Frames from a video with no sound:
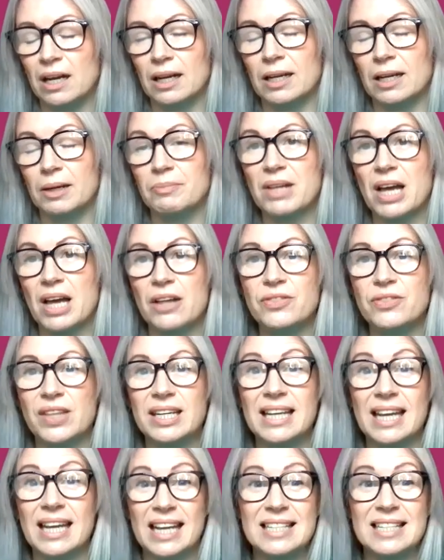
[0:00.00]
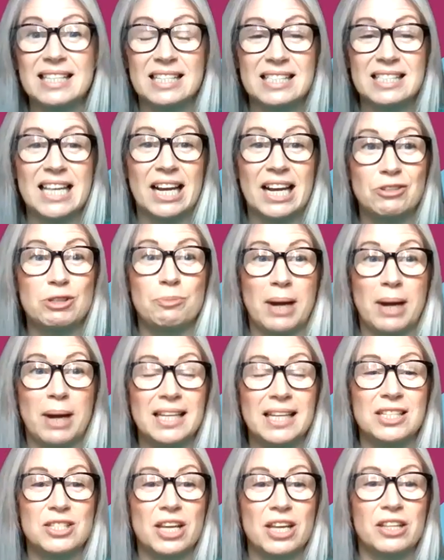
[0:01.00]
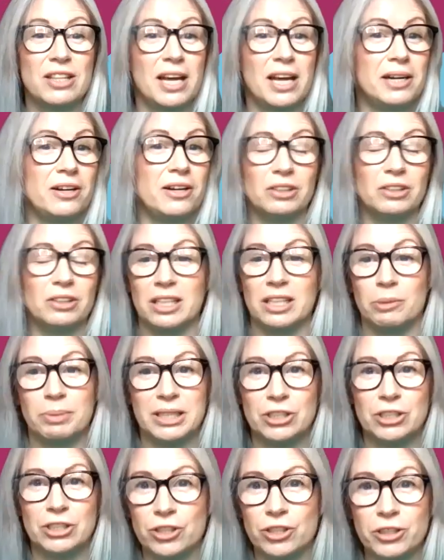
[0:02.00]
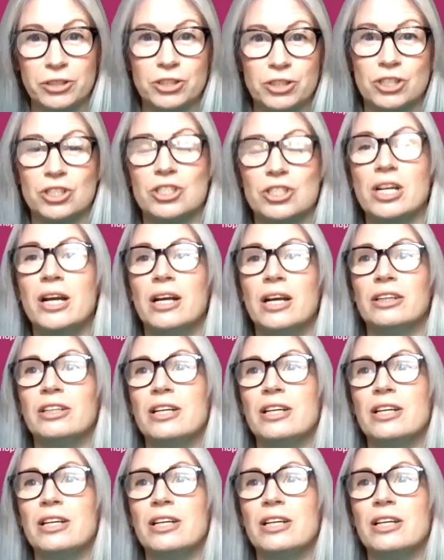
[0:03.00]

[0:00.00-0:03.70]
and that it is a safe space, that they're not going to be judged.